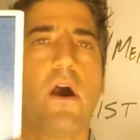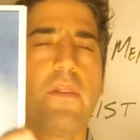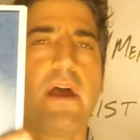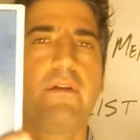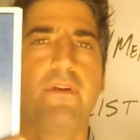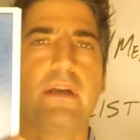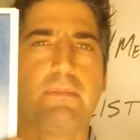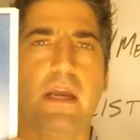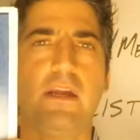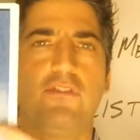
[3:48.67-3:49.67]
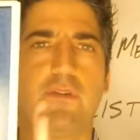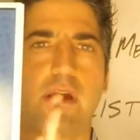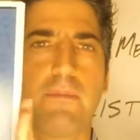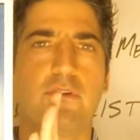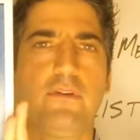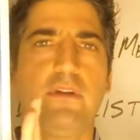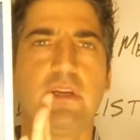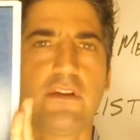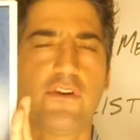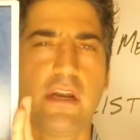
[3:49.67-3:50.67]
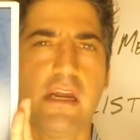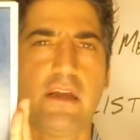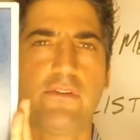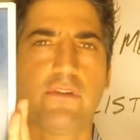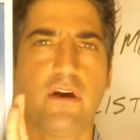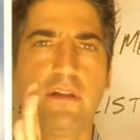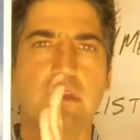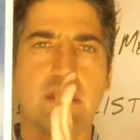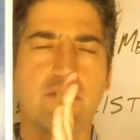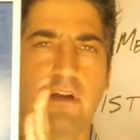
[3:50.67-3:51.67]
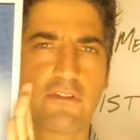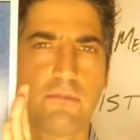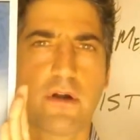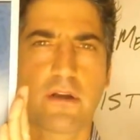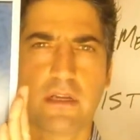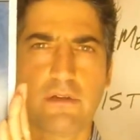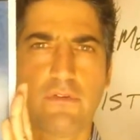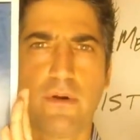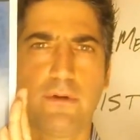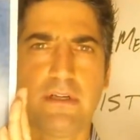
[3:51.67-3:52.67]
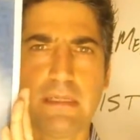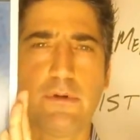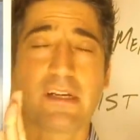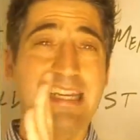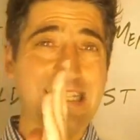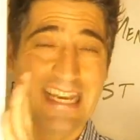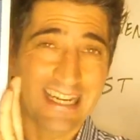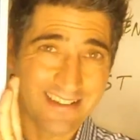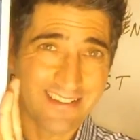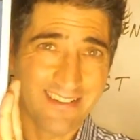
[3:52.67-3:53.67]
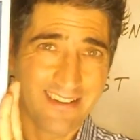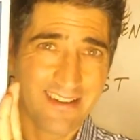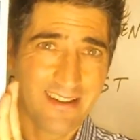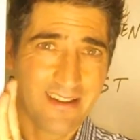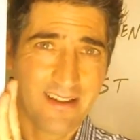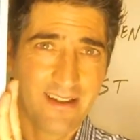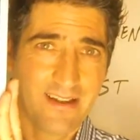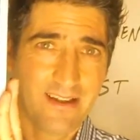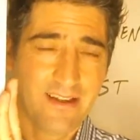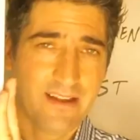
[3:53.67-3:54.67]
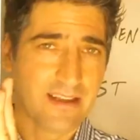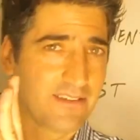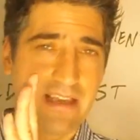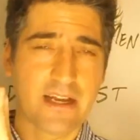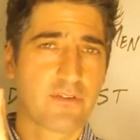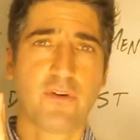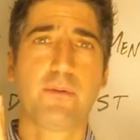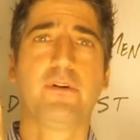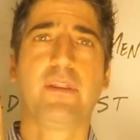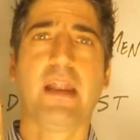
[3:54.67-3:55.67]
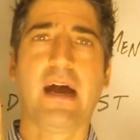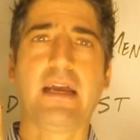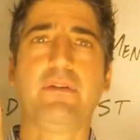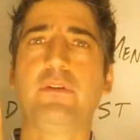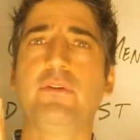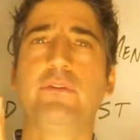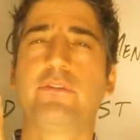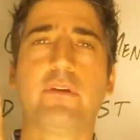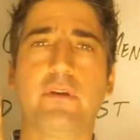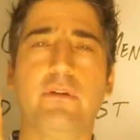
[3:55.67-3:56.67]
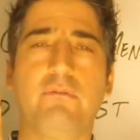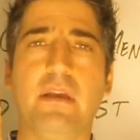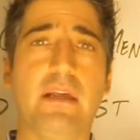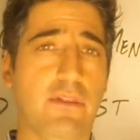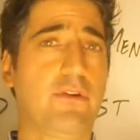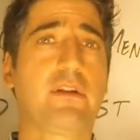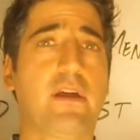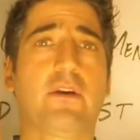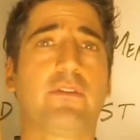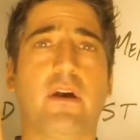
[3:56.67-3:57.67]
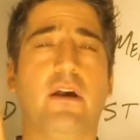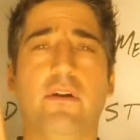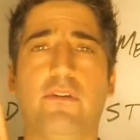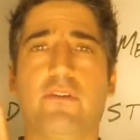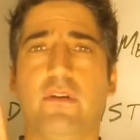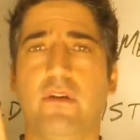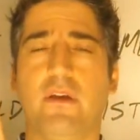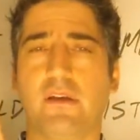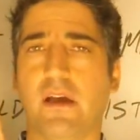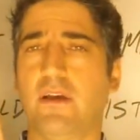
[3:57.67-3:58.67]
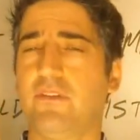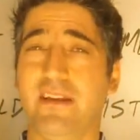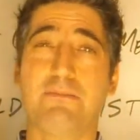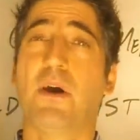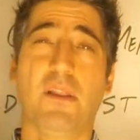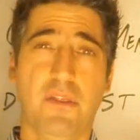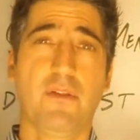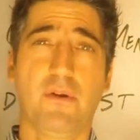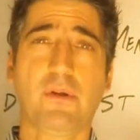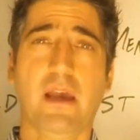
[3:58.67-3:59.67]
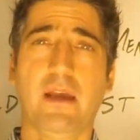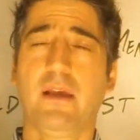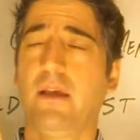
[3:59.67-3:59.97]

on that very page, you'll have the opportunity to get your hands on the Attraction Marketing Formula ebook. Get it? Exact formula that I have used to hit $30,000, guys, in a month. Okay?